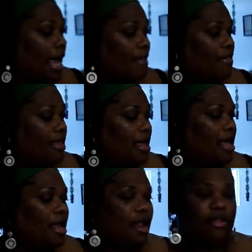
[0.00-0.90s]
And
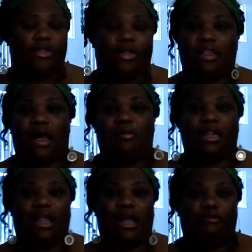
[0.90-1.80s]
then another thing that I'm
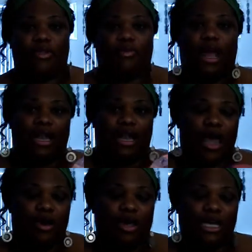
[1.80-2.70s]
in love with right
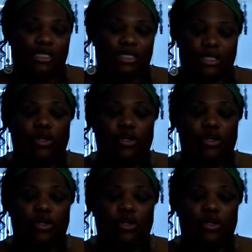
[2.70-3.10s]
now is